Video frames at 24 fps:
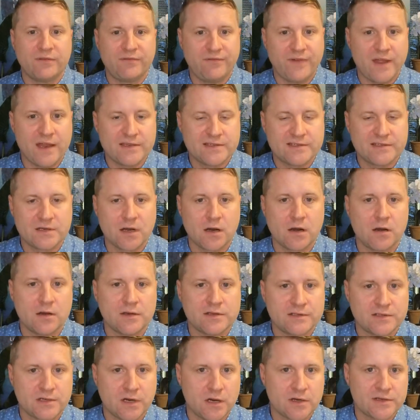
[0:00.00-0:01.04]
Fed
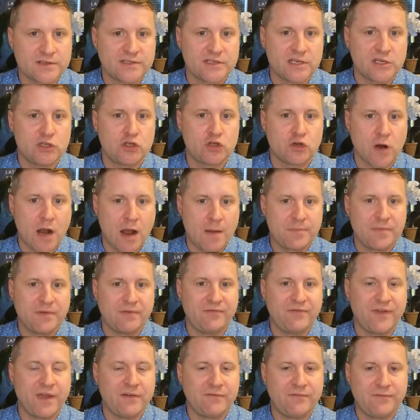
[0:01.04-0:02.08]
starts to drop the
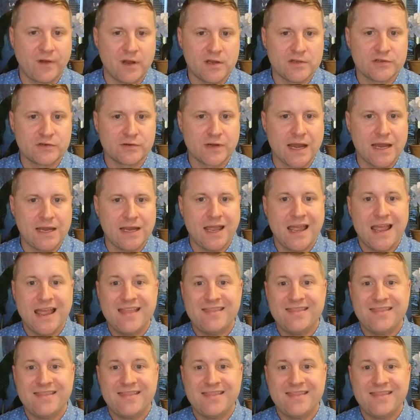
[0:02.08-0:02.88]
Fed funds rate.